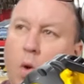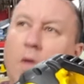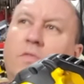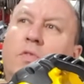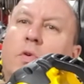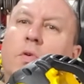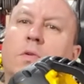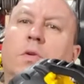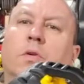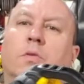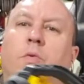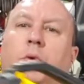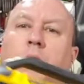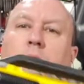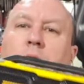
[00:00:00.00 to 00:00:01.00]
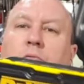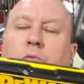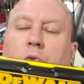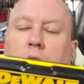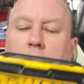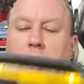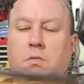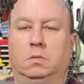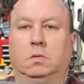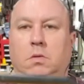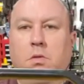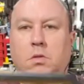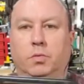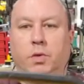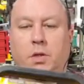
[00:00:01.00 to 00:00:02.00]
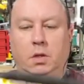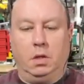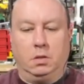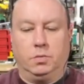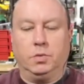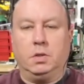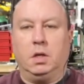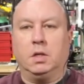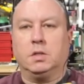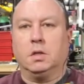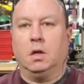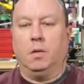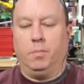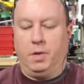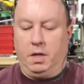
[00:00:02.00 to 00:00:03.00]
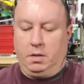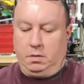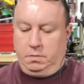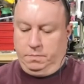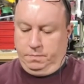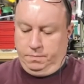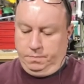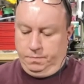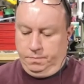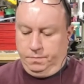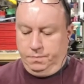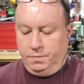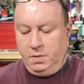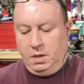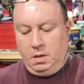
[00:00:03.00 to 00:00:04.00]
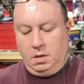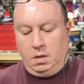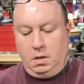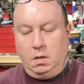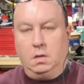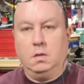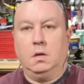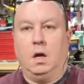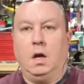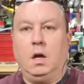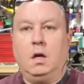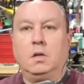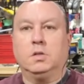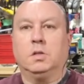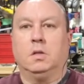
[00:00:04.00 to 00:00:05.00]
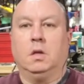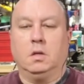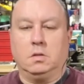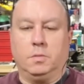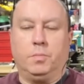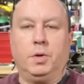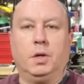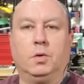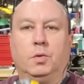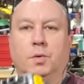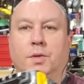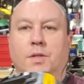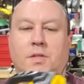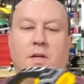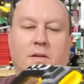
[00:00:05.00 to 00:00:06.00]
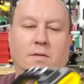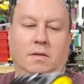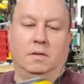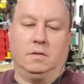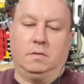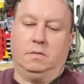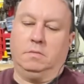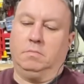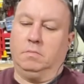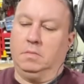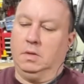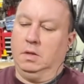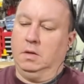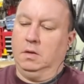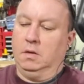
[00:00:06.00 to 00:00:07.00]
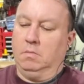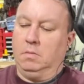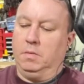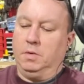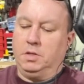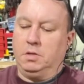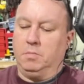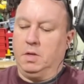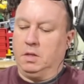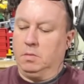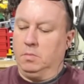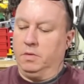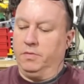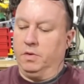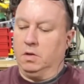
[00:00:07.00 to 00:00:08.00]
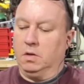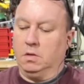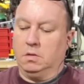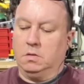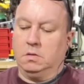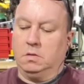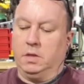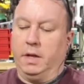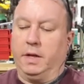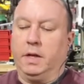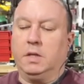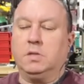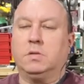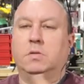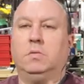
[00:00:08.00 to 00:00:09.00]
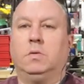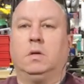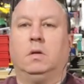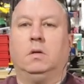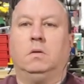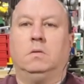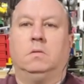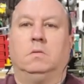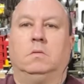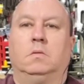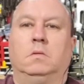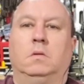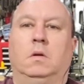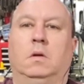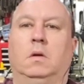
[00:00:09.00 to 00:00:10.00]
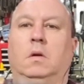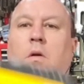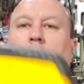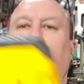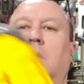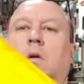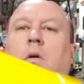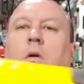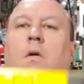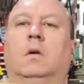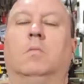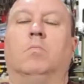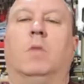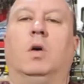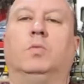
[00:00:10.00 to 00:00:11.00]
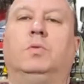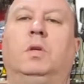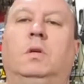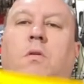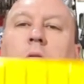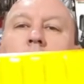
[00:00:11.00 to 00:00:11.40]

volt or 22 volt. It's really nice and compact. And I honestly think it's a pretty cool design. Like, maybe I should make them different colors. And I guess you can mount it.